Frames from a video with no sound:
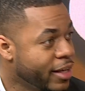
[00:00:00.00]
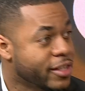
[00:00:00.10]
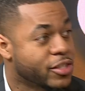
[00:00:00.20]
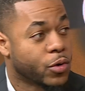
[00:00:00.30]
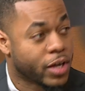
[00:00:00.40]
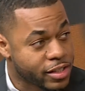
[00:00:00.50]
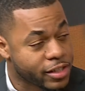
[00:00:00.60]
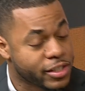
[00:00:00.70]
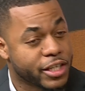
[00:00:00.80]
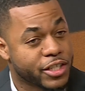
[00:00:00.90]
So
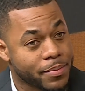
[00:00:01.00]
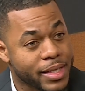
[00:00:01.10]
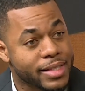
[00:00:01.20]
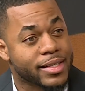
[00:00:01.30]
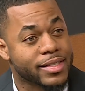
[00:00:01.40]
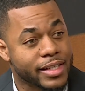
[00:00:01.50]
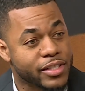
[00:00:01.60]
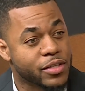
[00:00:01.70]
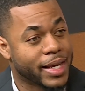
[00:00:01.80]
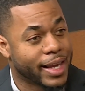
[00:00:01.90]
consultation meetings need
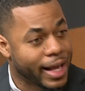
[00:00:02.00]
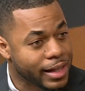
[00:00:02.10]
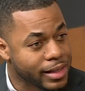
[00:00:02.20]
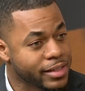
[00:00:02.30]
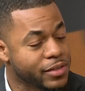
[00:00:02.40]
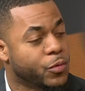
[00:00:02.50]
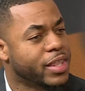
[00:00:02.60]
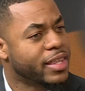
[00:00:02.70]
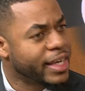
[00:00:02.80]
to be held with